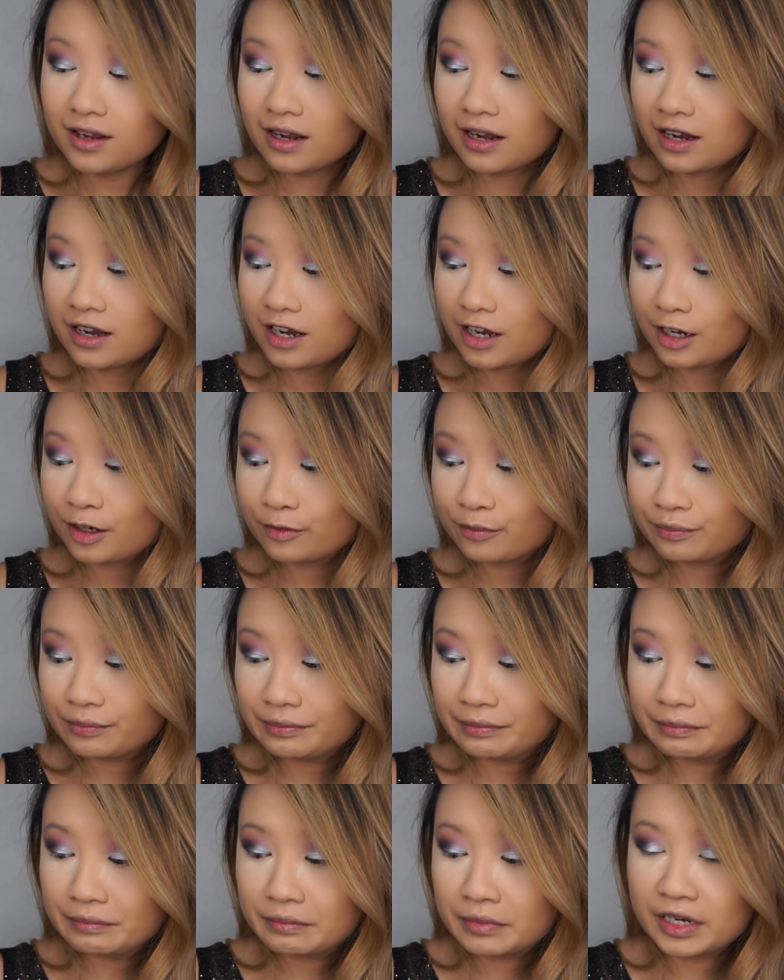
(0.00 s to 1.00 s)

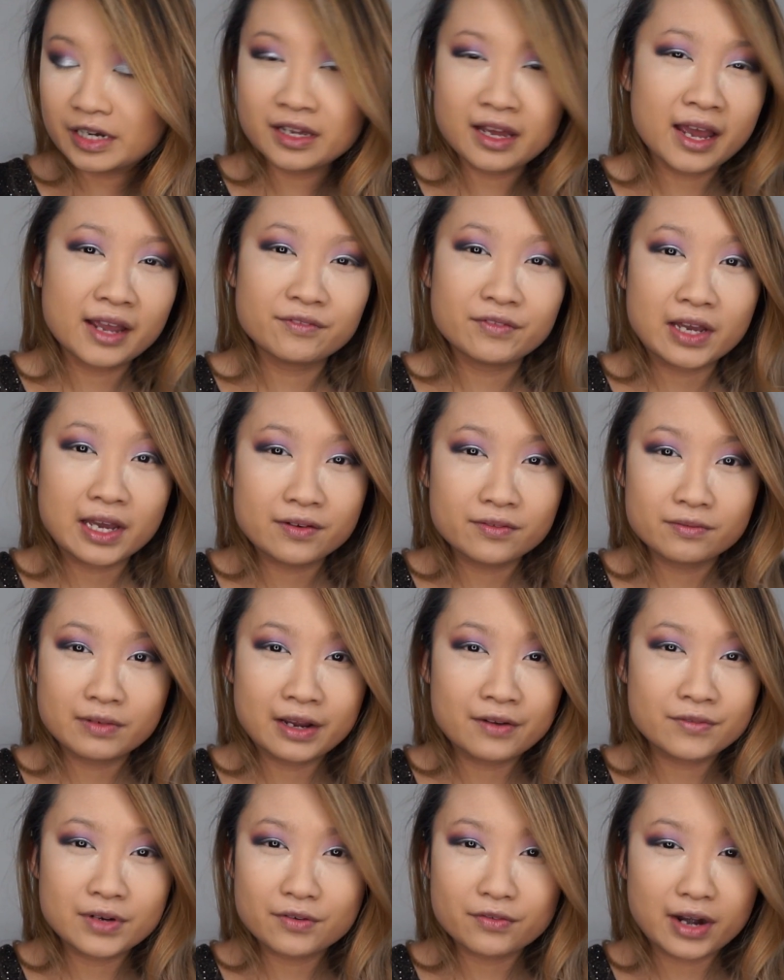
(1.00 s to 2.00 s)
But
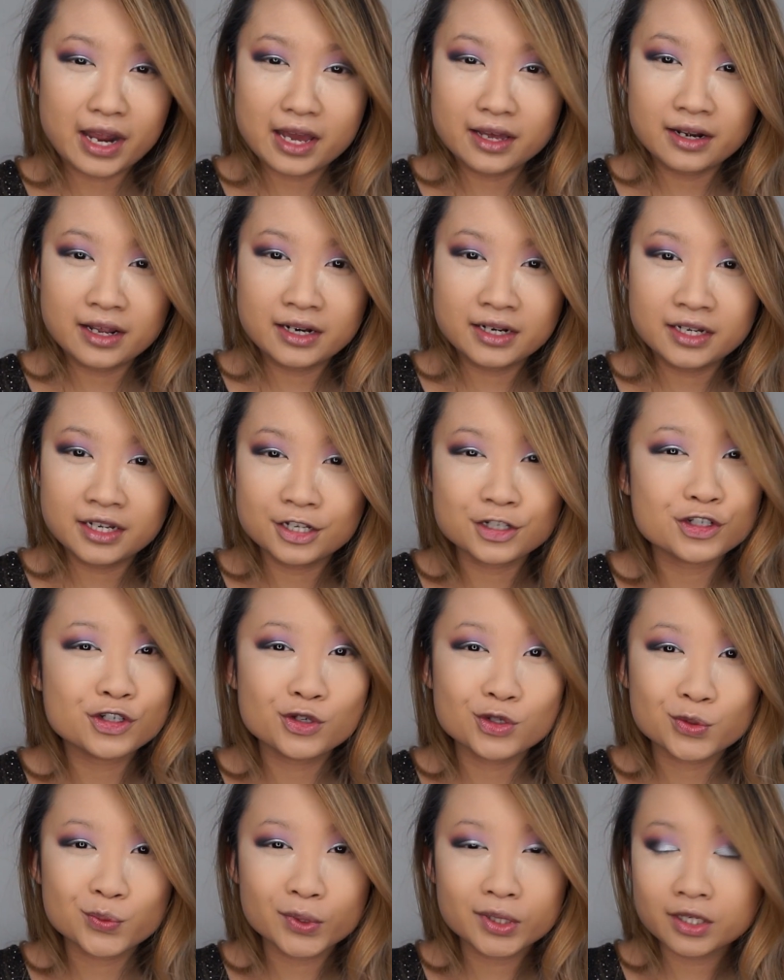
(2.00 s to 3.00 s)
I've never had any
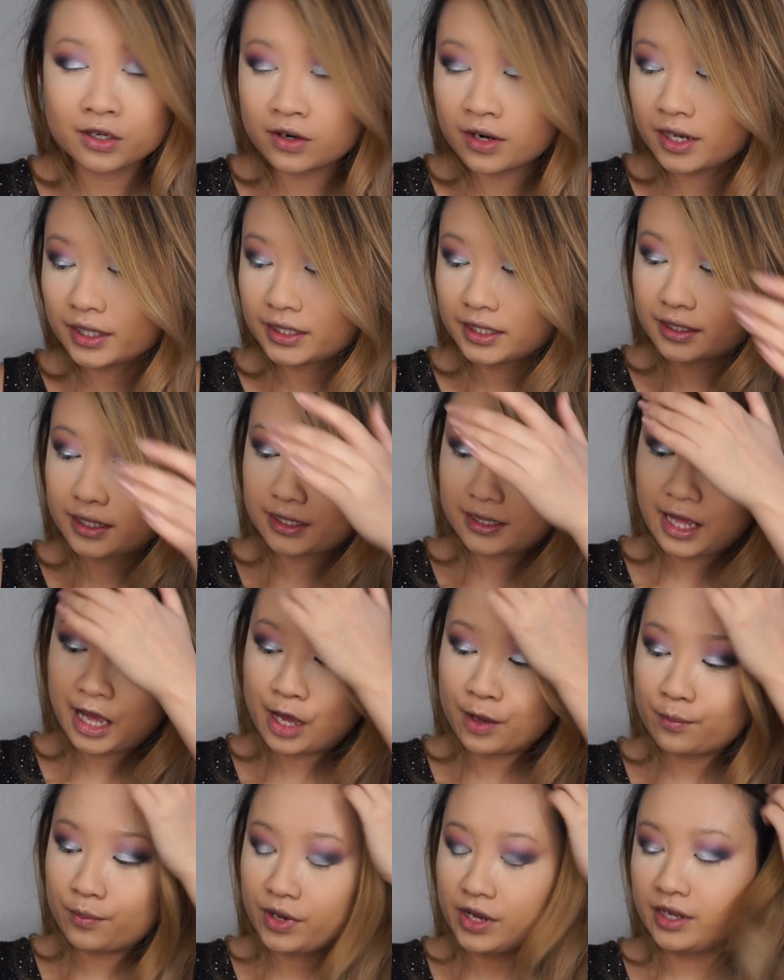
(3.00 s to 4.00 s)
issues with it or anything like
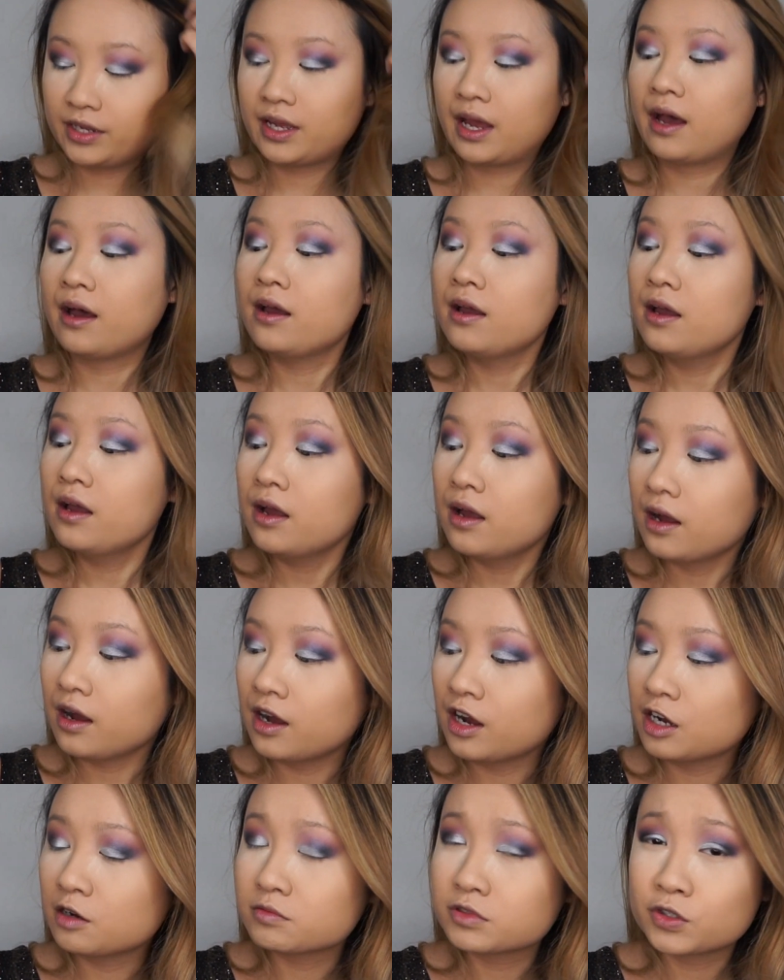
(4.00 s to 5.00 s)
that. But yeah,
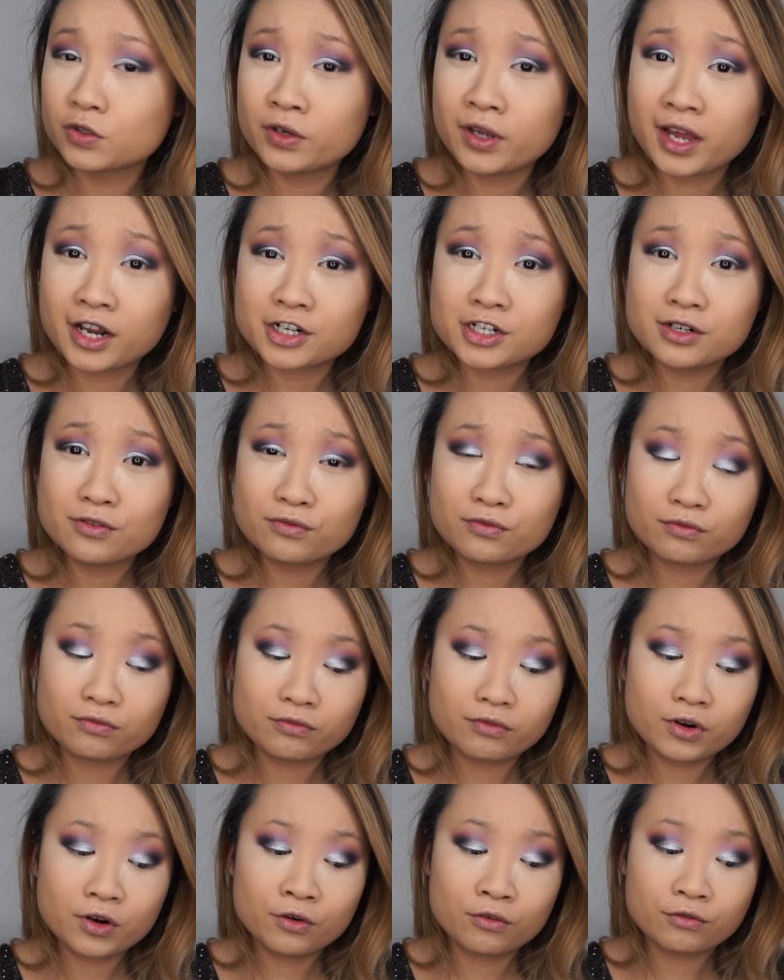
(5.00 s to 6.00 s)
so it actually
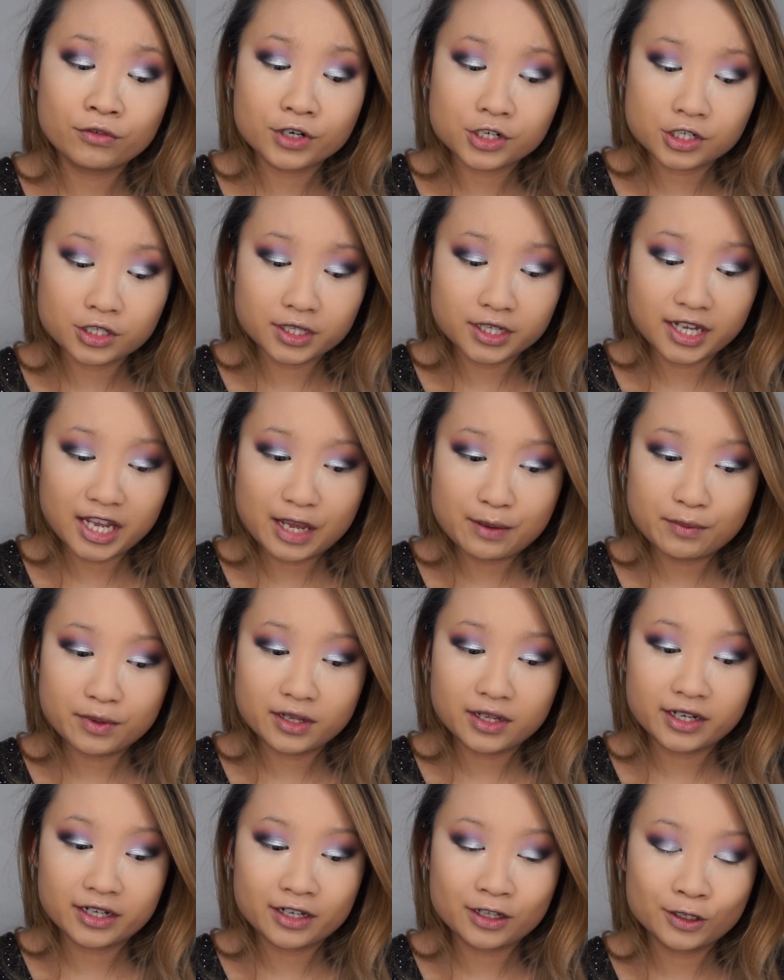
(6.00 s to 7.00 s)
originally came
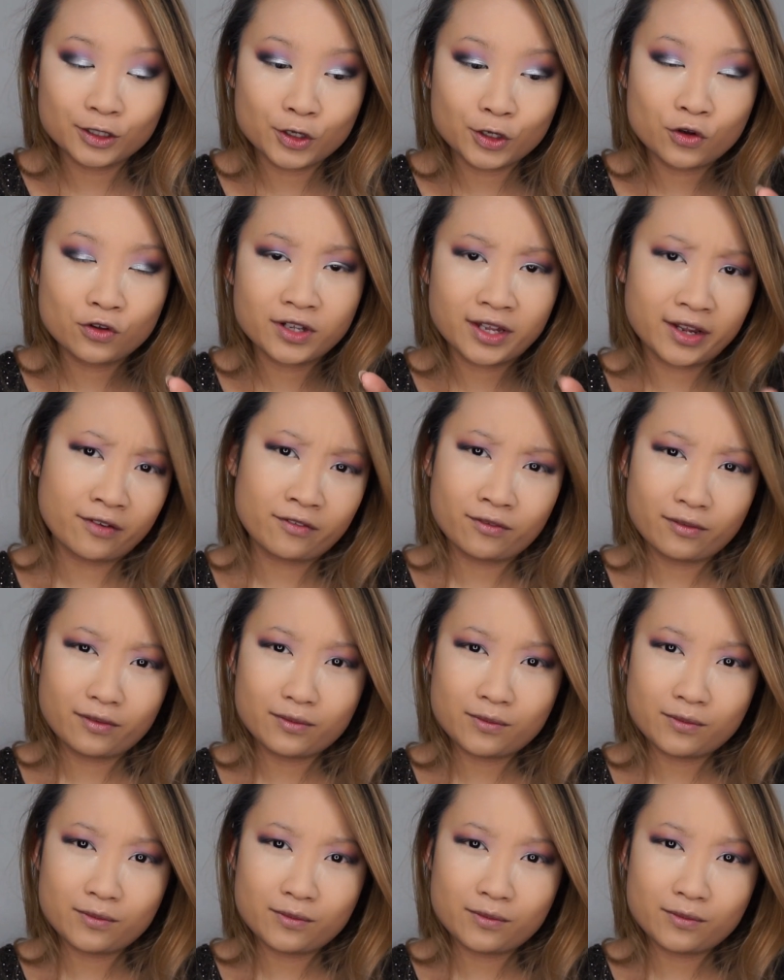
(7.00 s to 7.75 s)
in like a little like